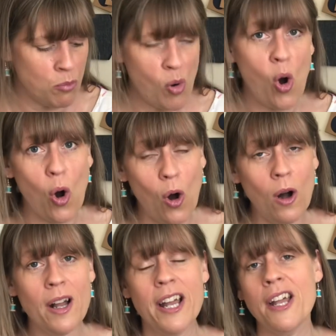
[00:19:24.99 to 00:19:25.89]

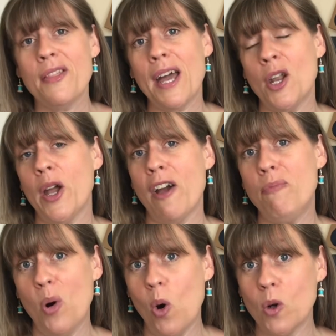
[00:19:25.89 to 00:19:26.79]
more than I
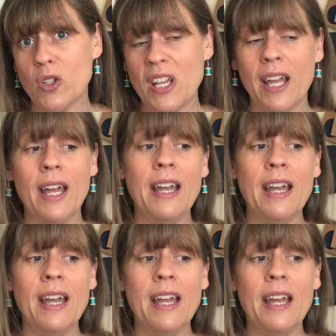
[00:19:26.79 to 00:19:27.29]
have bought.